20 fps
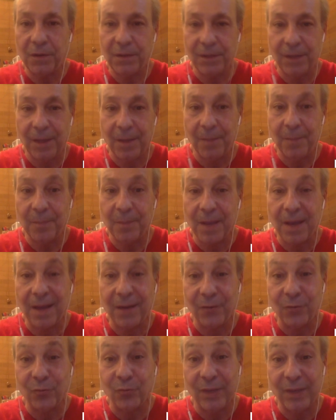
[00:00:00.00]
and I'm kind
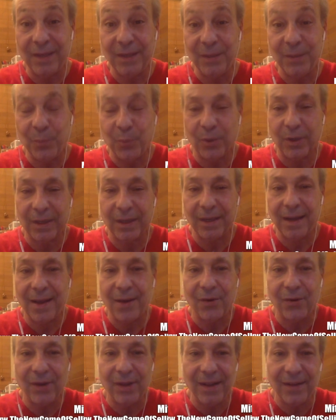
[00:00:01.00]
of ready to bring it
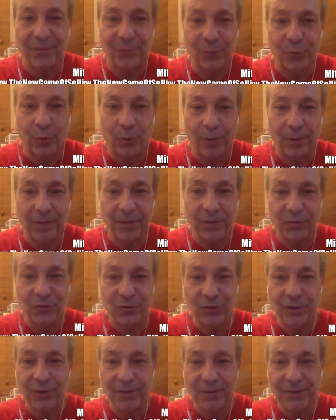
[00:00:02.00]
out after all these
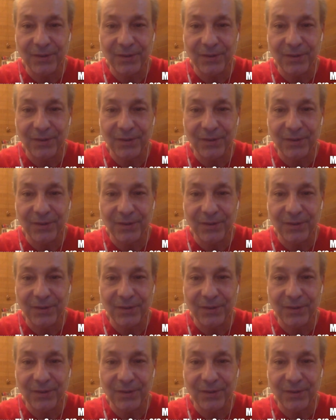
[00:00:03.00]
years.